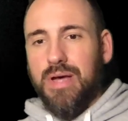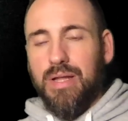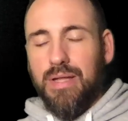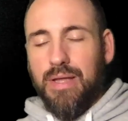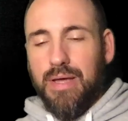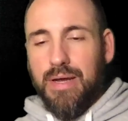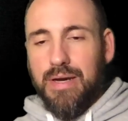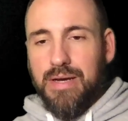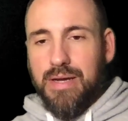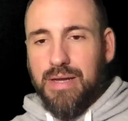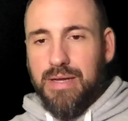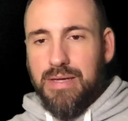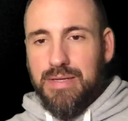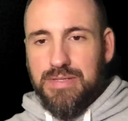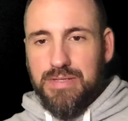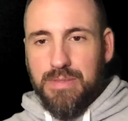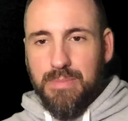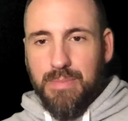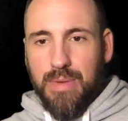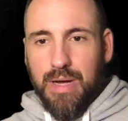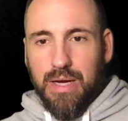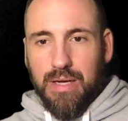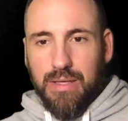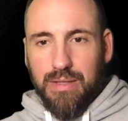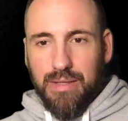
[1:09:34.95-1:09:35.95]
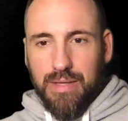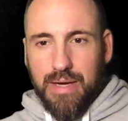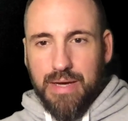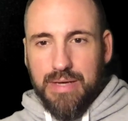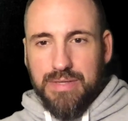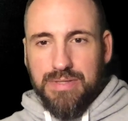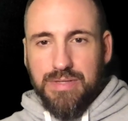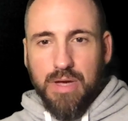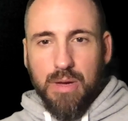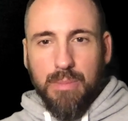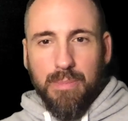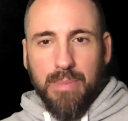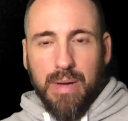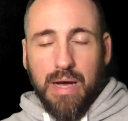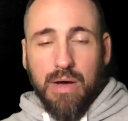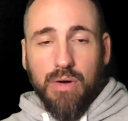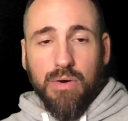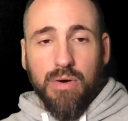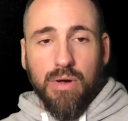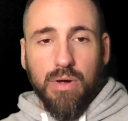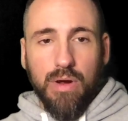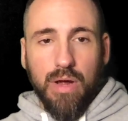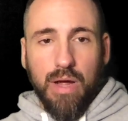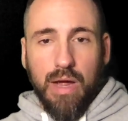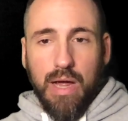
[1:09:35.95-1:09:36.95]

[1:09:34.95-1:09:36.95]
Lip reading: a lot of kids in my class about